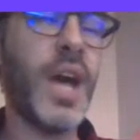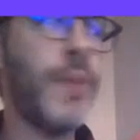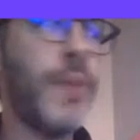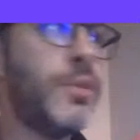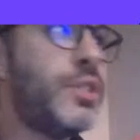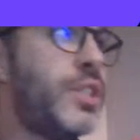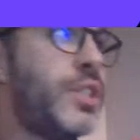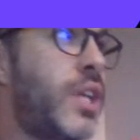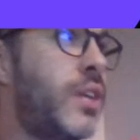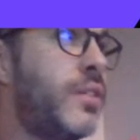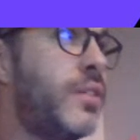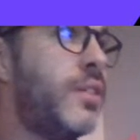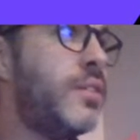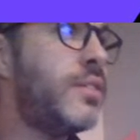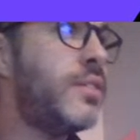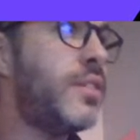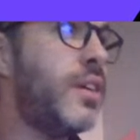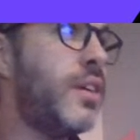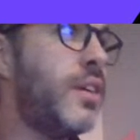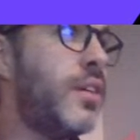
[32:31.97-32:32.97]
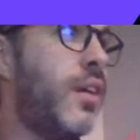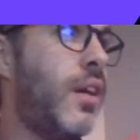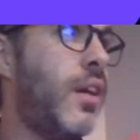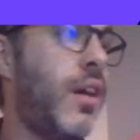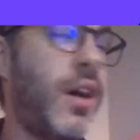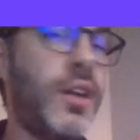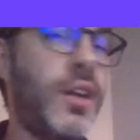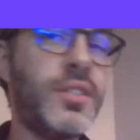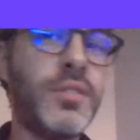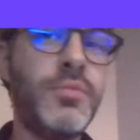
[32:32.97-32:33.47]
I will share these, and
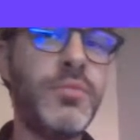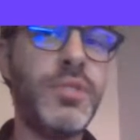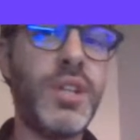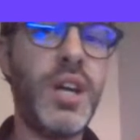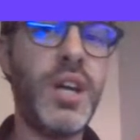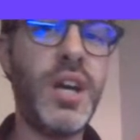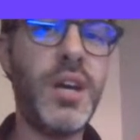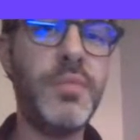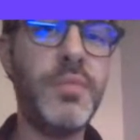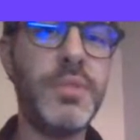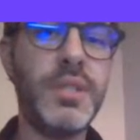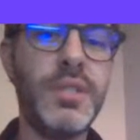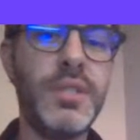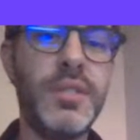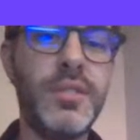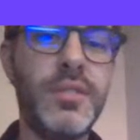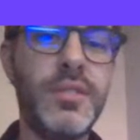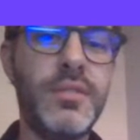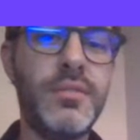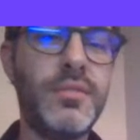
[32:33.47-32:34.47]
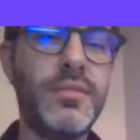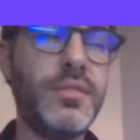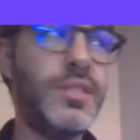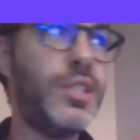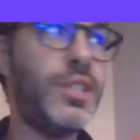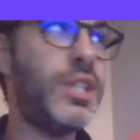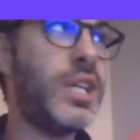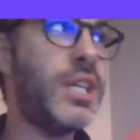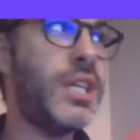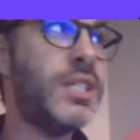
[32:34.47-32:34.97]
awesome job, and
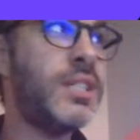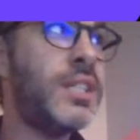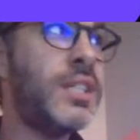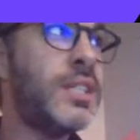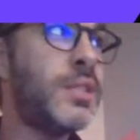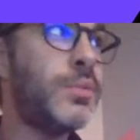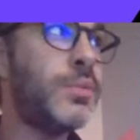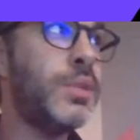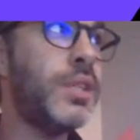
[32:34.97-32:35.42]
see you guys next